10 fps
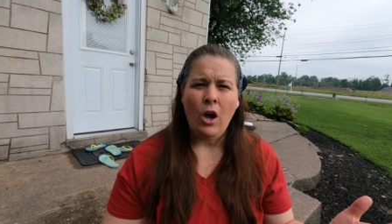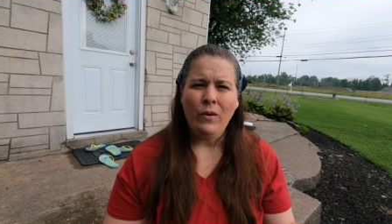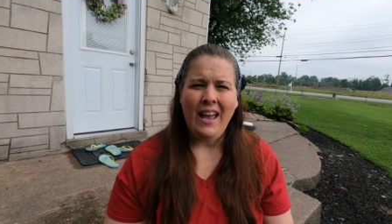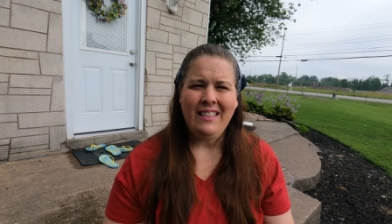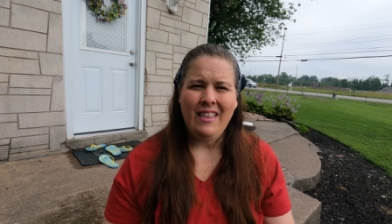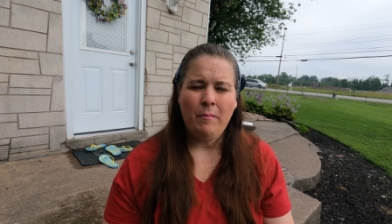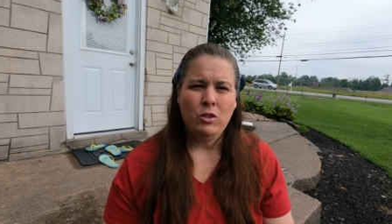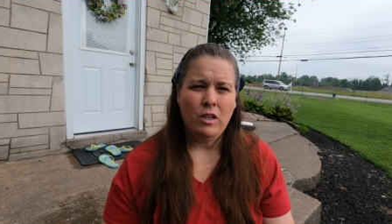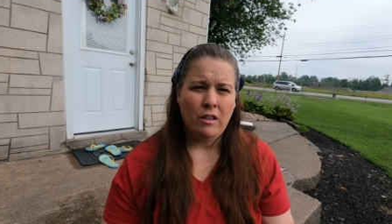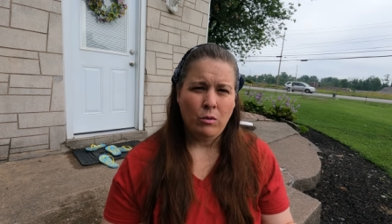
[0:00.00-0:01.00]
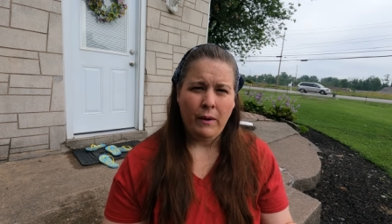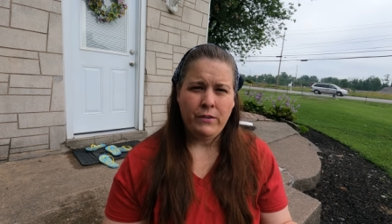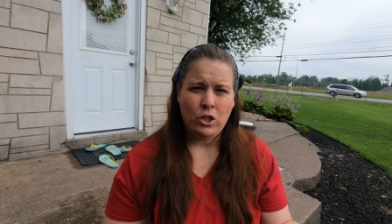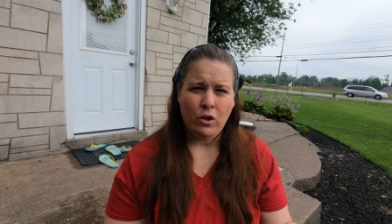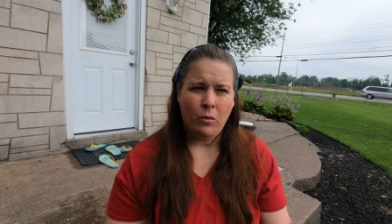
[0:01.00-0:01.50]
donate them to the
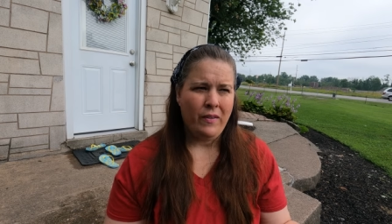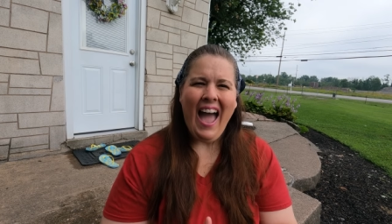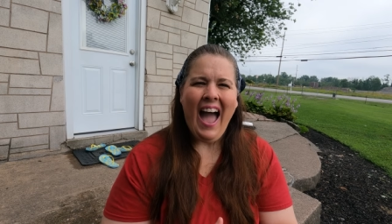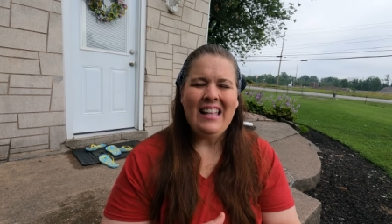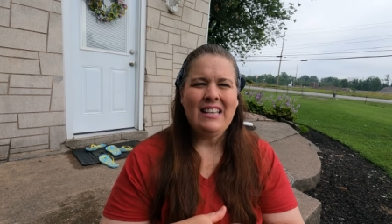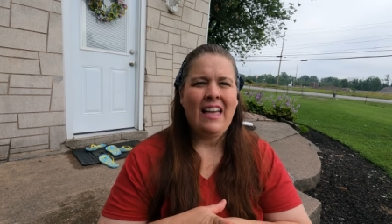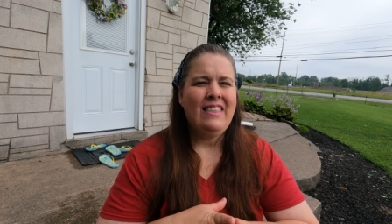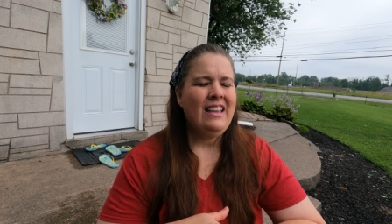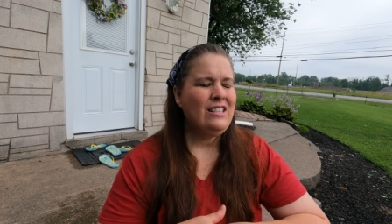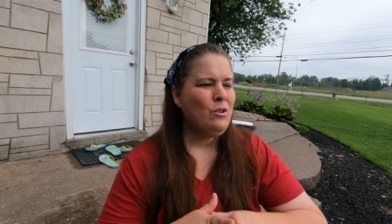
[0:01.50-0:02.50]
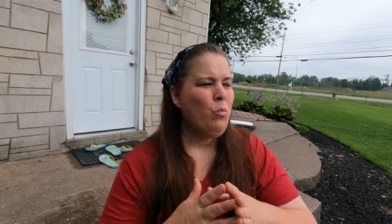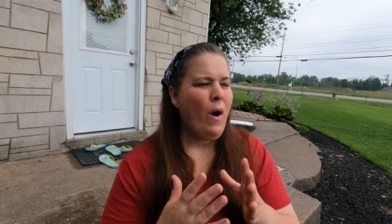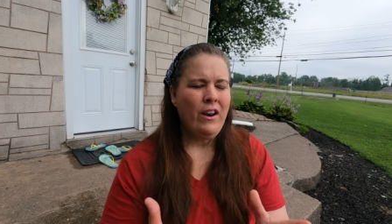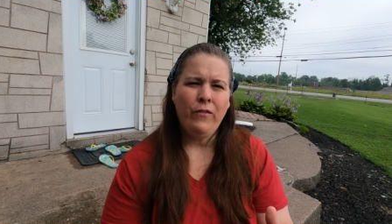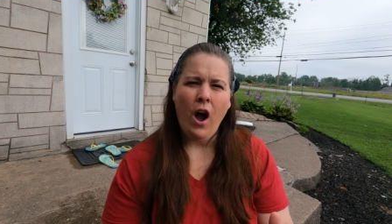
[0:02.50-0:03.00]
thrift store. I think it's a
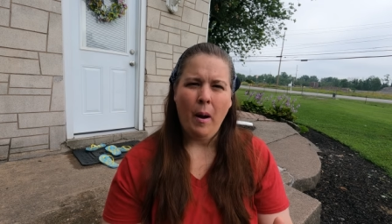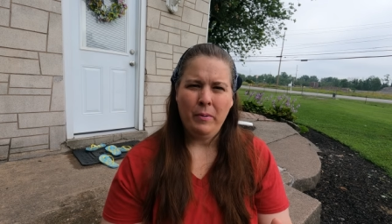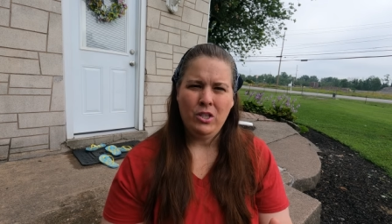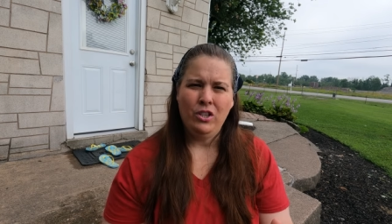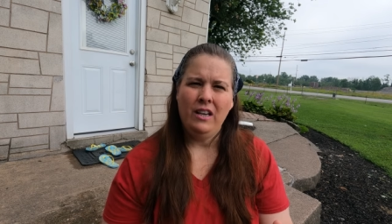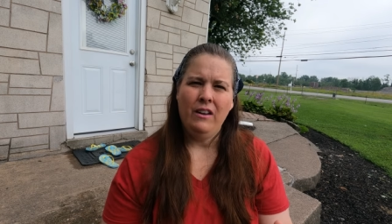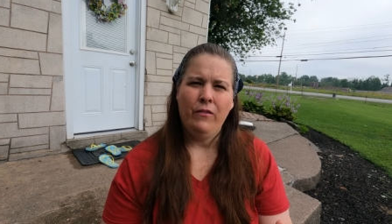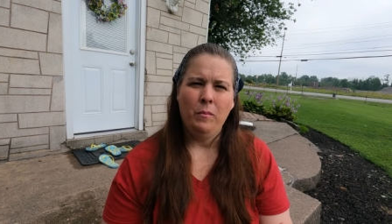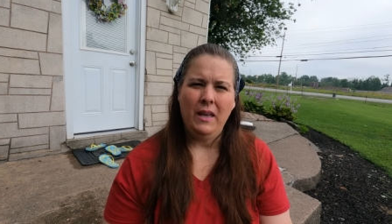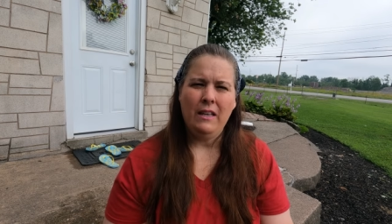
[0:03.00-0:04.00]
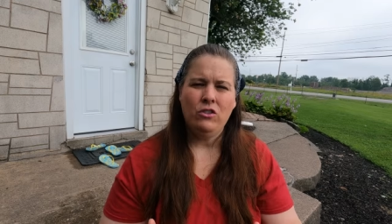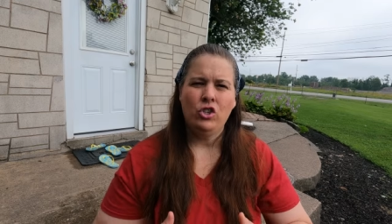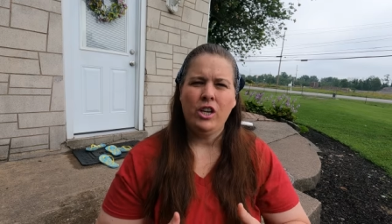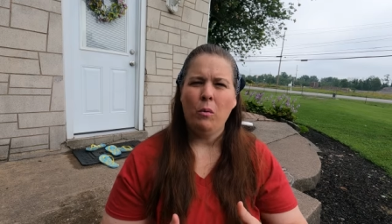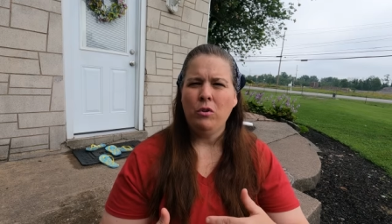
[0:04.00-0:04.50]
wonderful opportunity for me
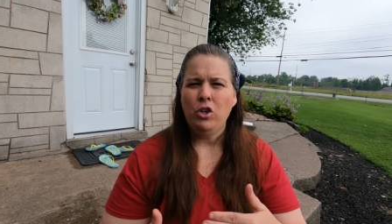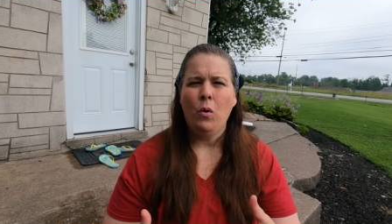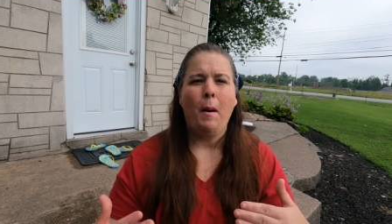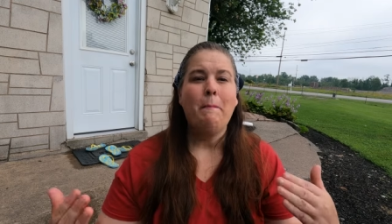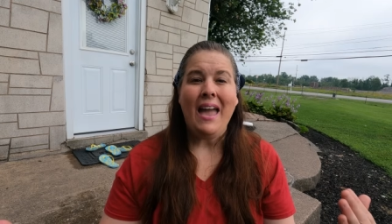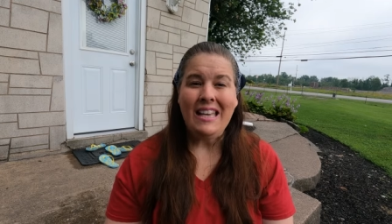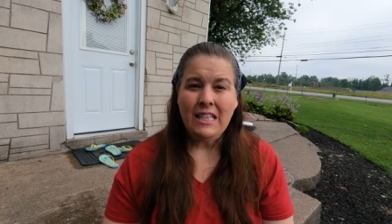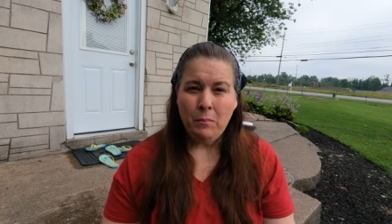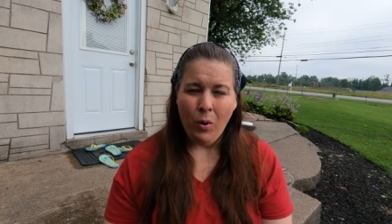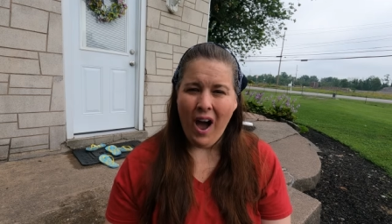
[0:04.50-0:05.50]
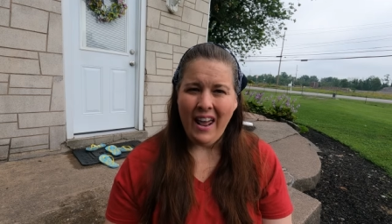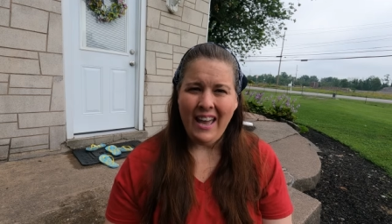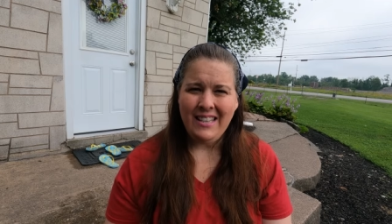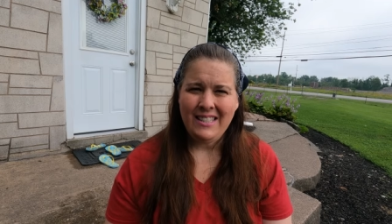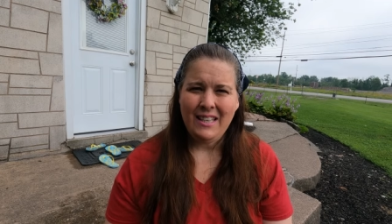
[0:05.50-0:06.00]
to share with you amazing
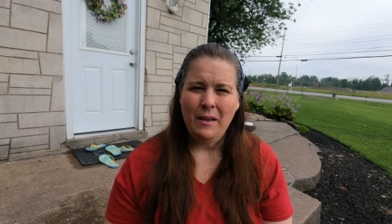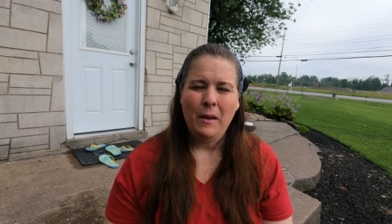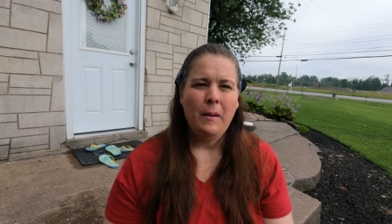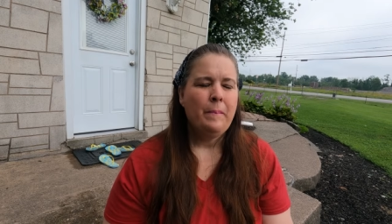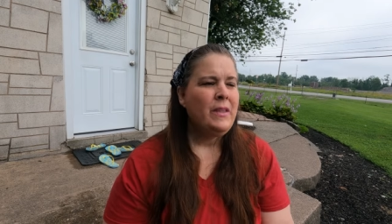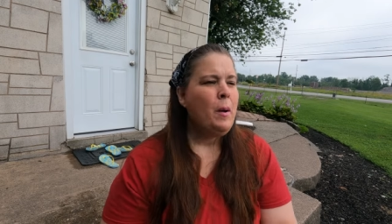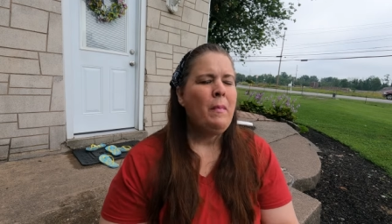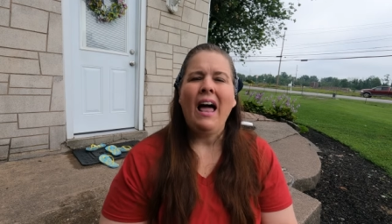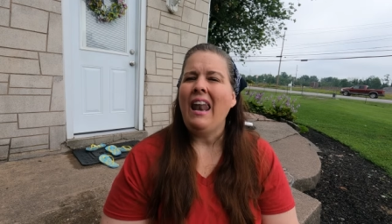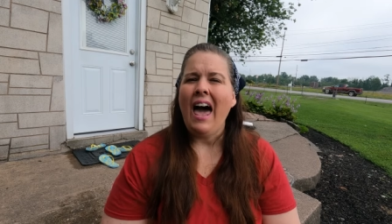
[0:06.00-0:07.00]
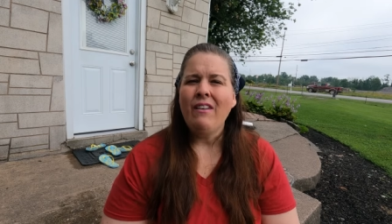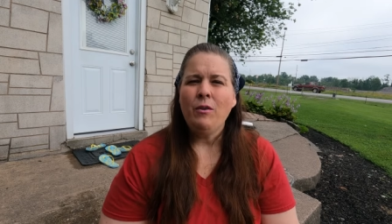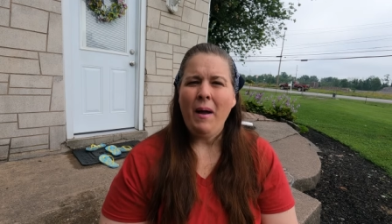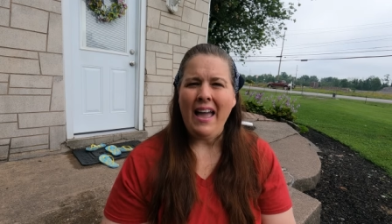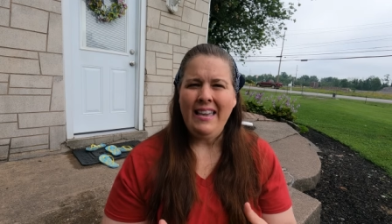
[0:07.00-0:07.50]
products. A lot
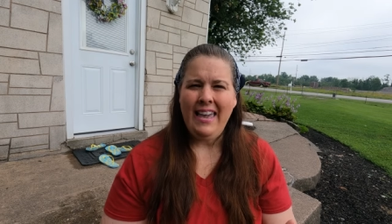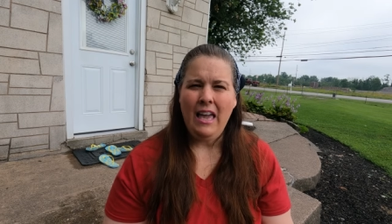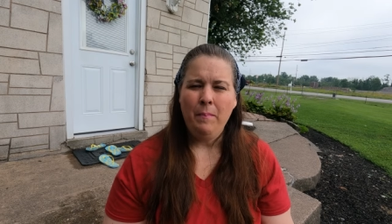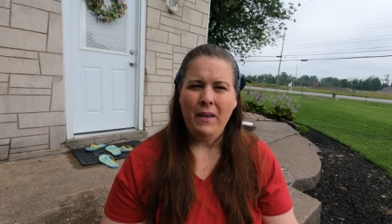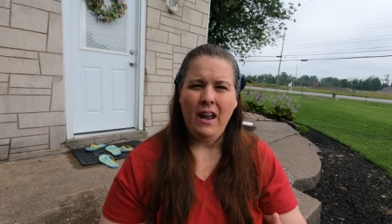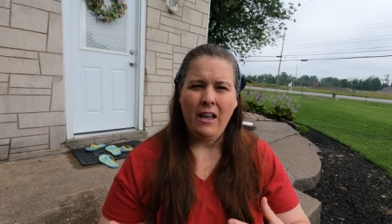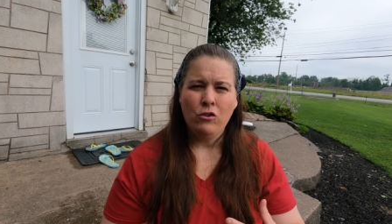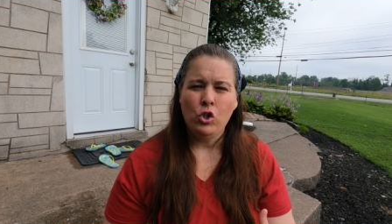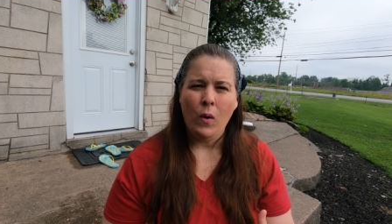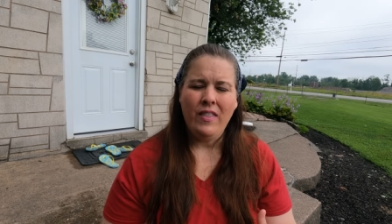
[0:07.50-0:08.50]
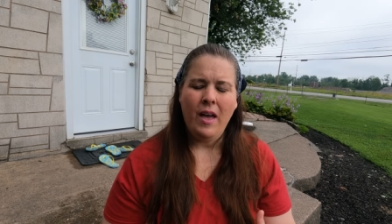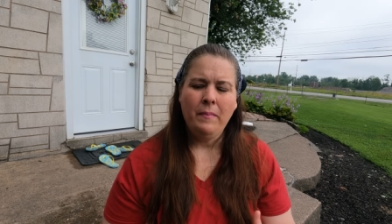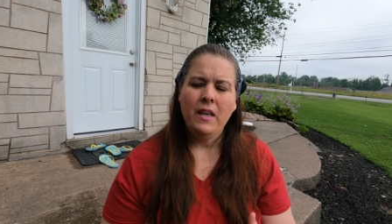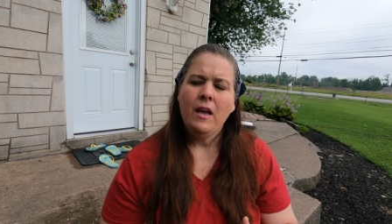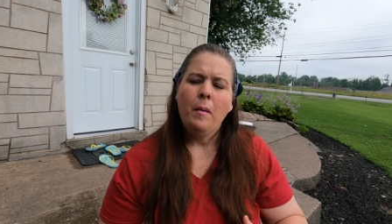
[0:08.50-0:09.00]
of them I keep and I enjoy
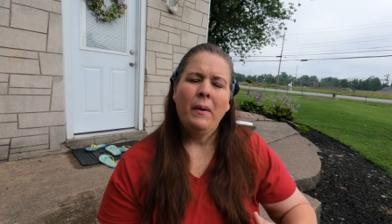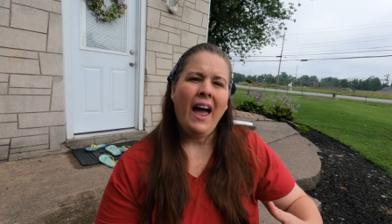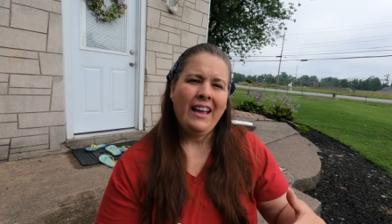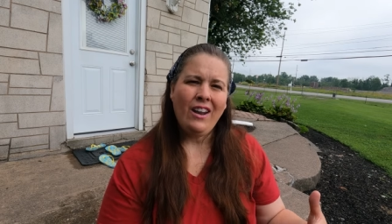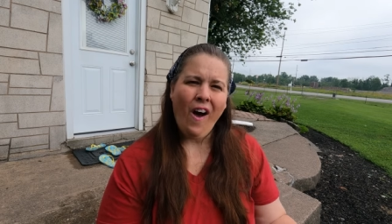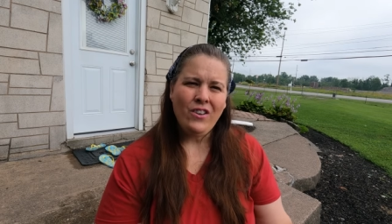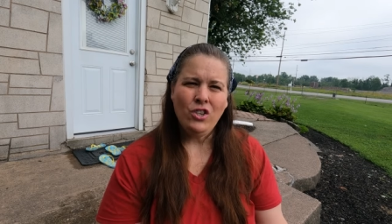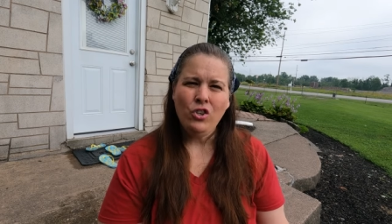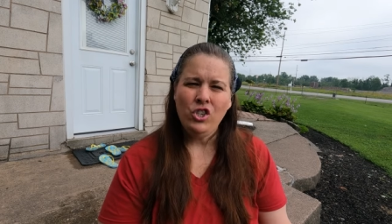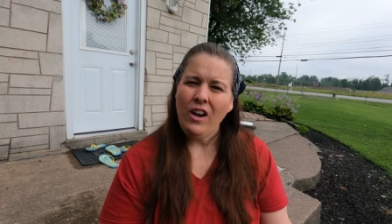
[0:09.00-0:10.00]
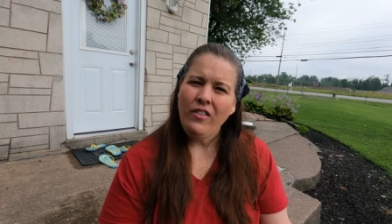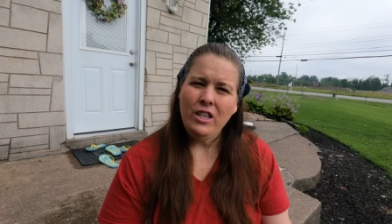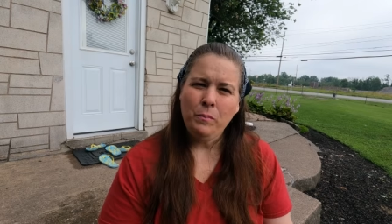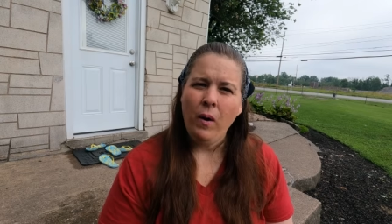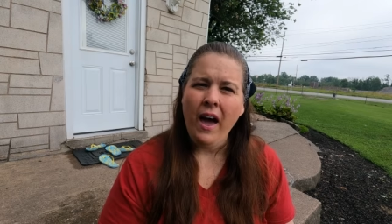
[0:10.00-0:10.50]
them, but I can also share
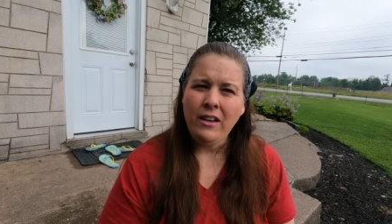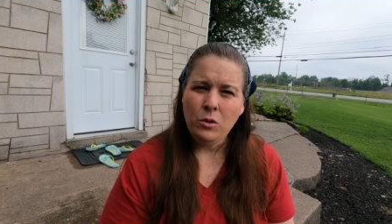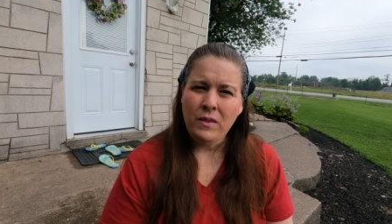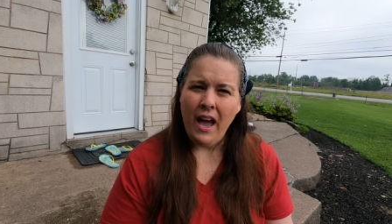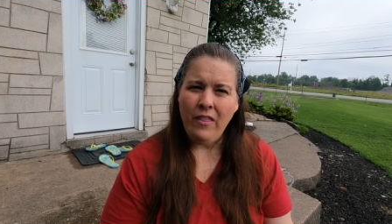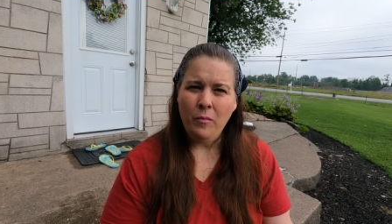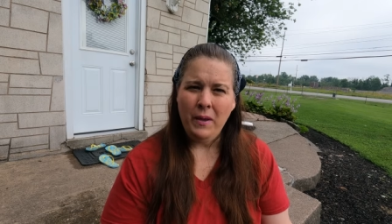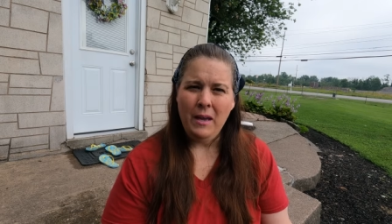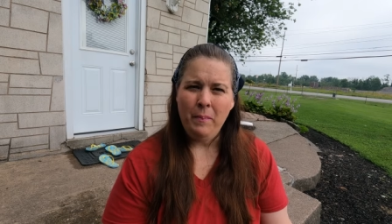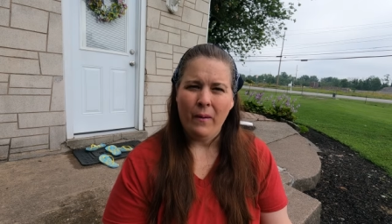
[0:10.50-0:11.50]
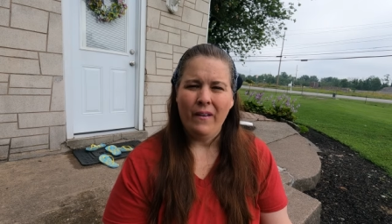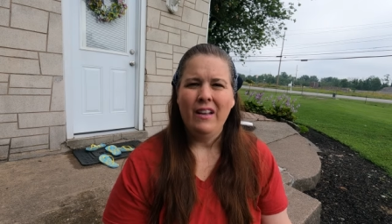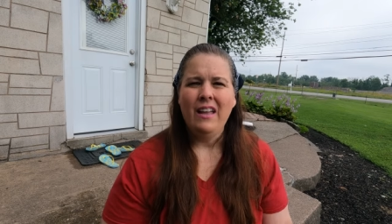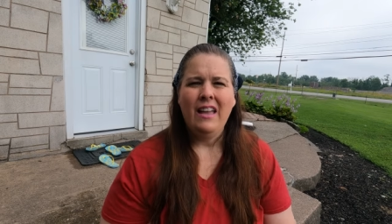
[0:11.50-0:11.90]
these products with other people.